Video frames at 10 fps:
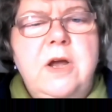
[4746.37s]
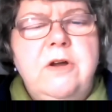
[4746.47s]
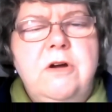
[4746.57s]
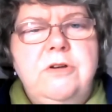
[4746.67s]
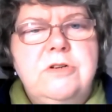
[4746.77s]
Why
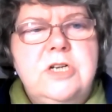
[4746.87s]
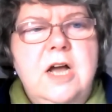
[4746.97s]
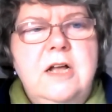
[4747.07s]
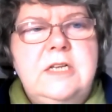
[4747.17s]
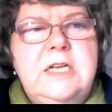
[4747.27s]
can't your
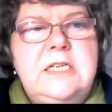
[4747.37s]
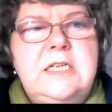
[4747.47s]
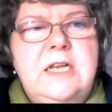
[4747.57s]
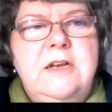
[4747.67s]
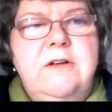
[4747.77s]
child eat
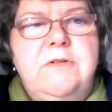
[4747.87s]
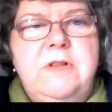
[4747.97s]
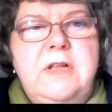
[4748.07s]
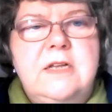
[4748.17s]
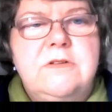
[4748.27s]
it? You know,
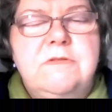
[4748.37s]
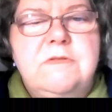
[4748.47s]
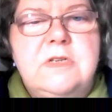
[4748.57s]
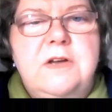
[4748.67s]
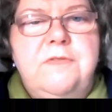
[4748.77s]
all that sort
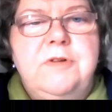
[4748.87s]
of stuff,